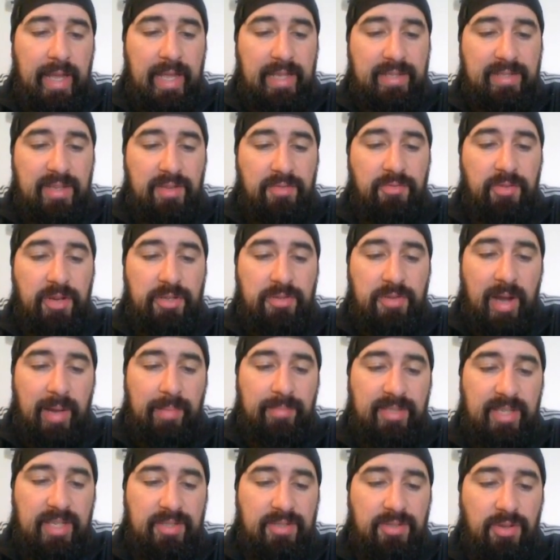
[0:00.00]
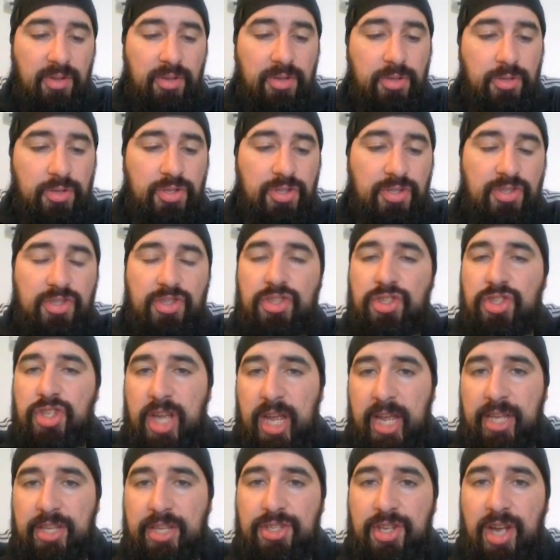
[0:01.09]
Ethelfred, Ramses. So you just
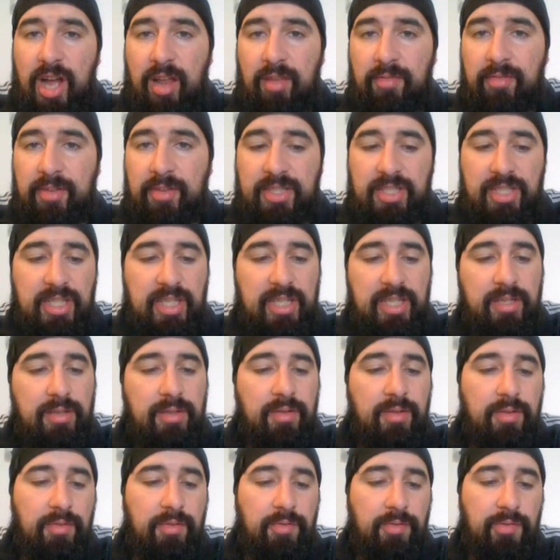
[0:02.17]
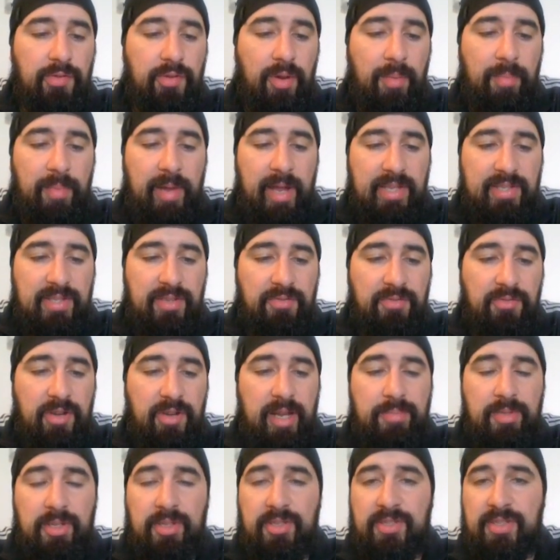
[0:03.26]
change Alpha T from
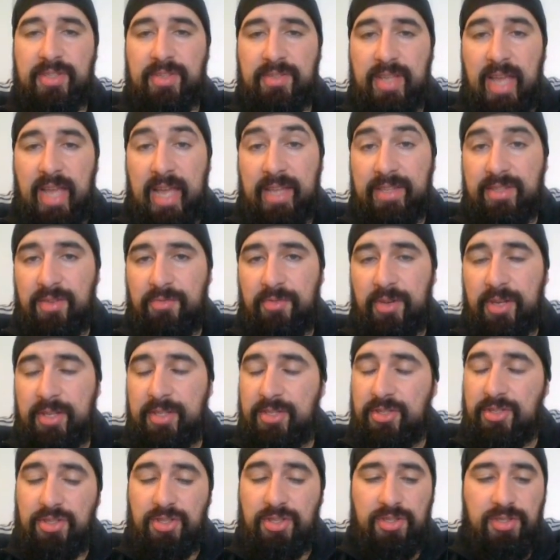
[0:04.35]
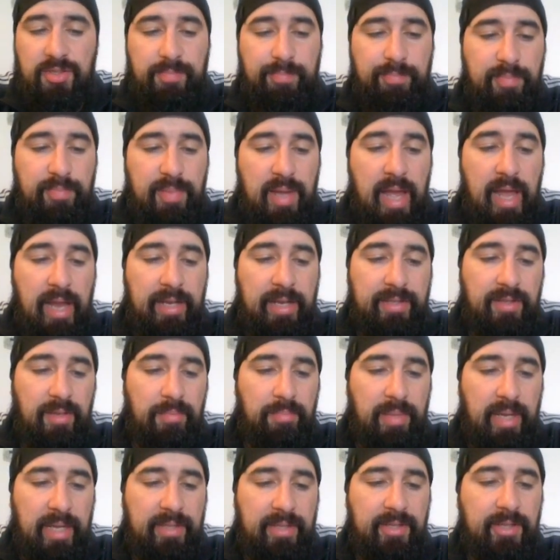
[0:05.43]
Ethelfred because Ethelfred is just a little
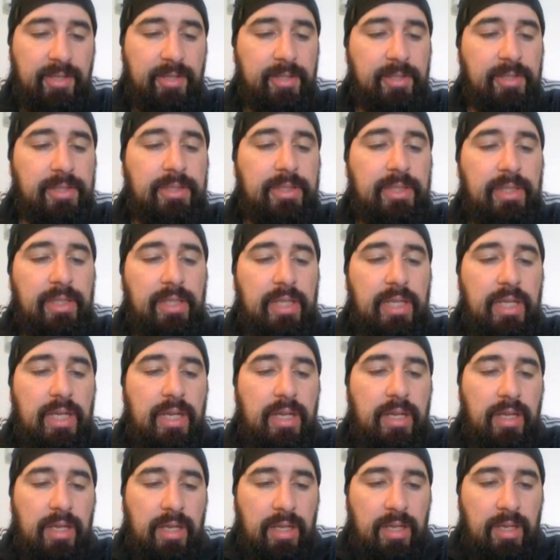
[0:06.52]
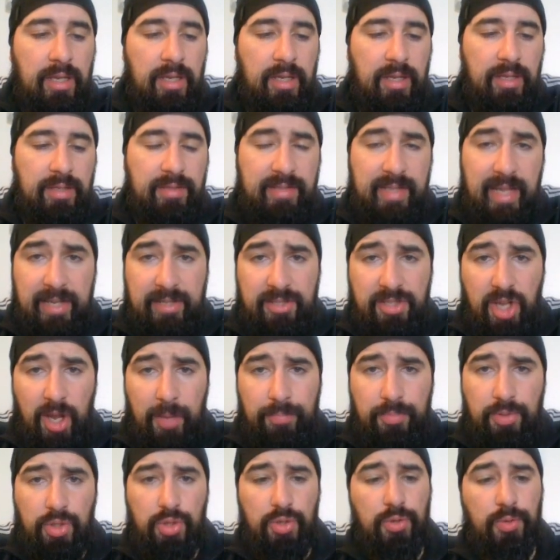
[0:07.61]
better. Then
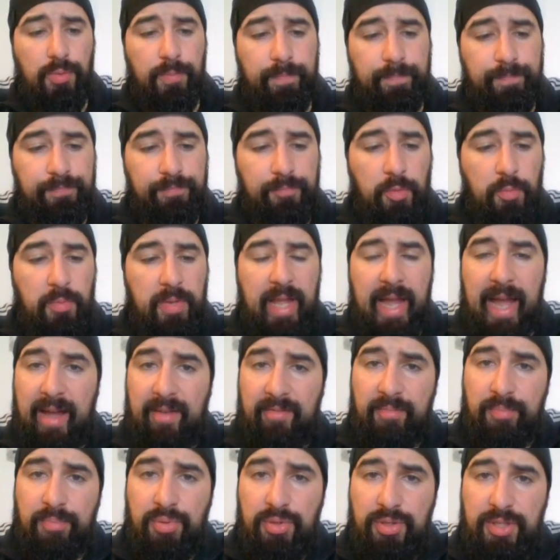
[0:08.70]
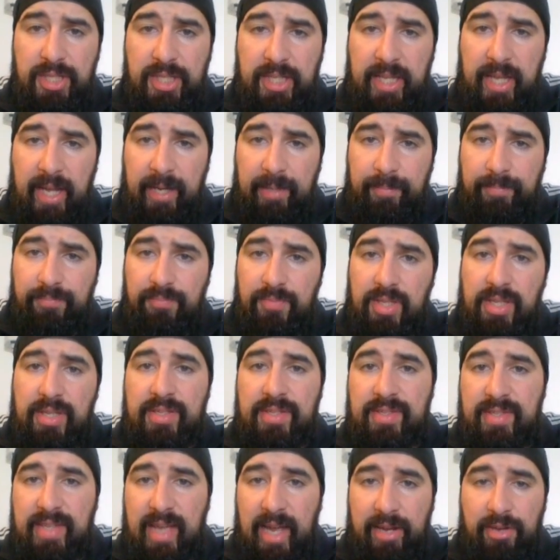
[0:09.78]
top 2 we have Boudica,
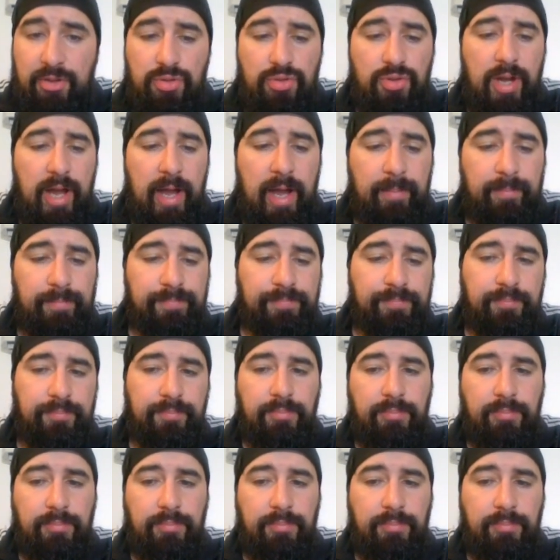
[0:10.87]
Sakura